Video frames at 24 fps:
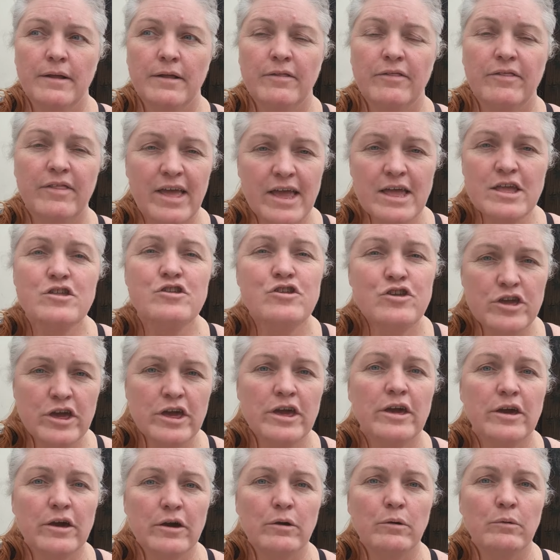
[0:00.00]
they
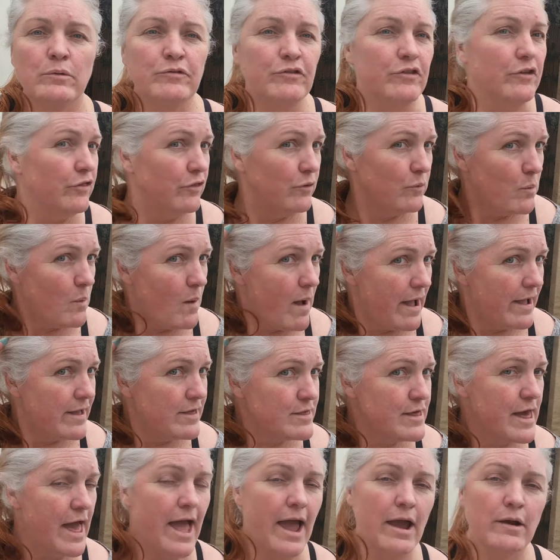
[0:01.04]
knew that the
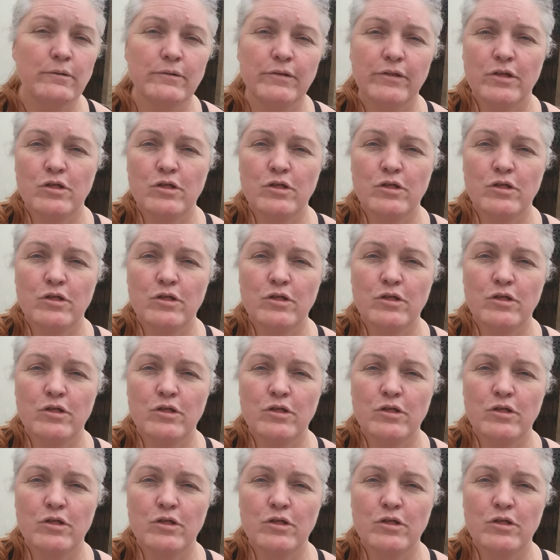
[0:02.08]
white hair at